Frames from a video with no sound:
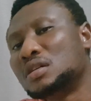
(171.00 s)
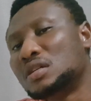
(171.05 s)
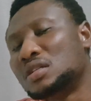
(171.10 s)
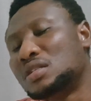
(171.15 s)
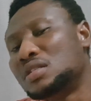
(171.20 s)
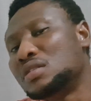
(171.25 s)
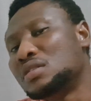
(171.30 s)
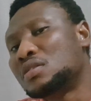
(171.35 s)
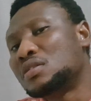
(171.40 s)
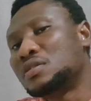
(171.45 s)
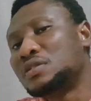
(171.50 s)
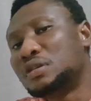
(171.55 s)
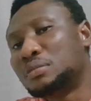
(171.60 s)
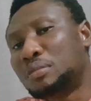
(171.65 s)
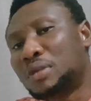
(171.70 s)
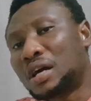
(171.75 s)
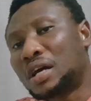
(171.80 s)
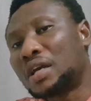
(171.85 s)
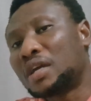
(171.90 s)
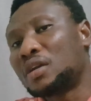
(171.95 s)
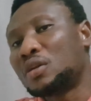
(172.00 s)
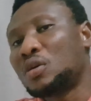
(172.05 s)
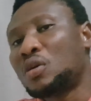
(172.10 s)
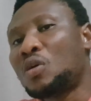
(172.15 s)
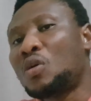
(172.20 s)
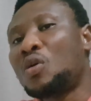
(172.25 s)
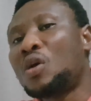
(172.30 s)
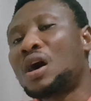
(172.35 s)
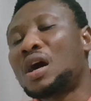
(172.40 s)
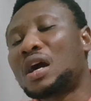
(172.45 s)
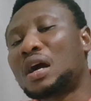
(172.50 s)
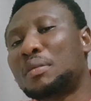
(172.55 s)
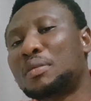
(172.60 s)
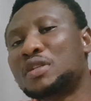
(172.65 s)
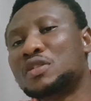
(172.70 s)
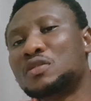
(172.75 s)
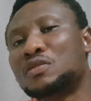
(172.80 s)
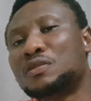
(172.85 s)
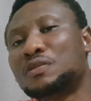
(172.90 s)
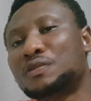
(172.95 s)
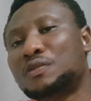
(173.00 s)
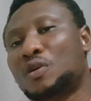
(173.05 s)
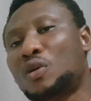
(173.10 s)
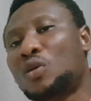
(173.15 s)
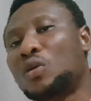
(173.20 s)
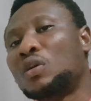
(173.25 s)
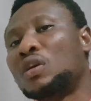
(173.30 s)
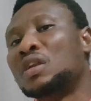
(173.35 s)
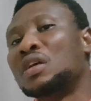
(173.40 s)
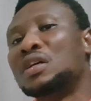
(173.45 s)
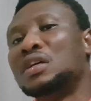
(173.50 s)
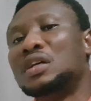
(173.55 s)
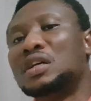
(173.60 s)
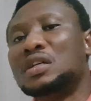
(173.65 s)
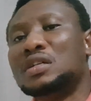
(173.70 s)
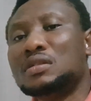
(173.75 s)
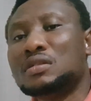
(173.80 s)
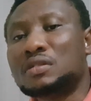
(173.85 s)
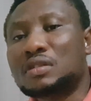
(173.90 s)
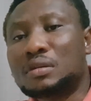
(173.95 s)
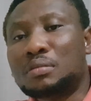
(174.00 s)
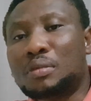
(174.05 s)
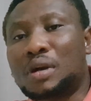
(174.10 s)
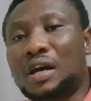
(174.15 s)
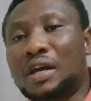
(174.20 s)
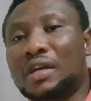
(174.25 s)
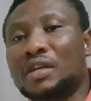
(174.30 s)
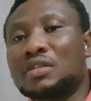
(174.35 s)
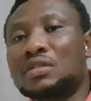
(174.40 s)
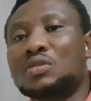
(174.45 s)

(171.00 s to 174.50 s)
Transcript: into the market or are coming to fall into the market.